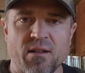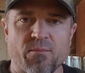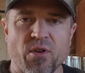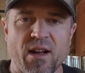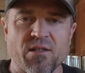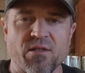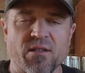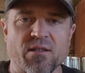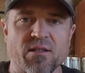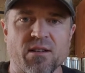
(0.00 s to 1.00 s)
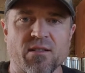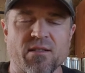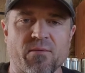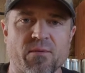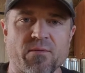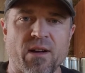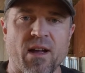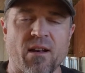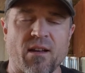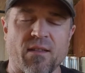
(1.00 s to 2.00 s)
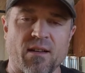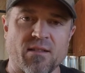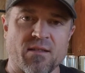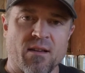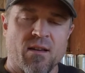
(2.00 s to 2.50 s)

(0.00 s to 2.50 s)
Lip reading: branch circuits that were ran, and that's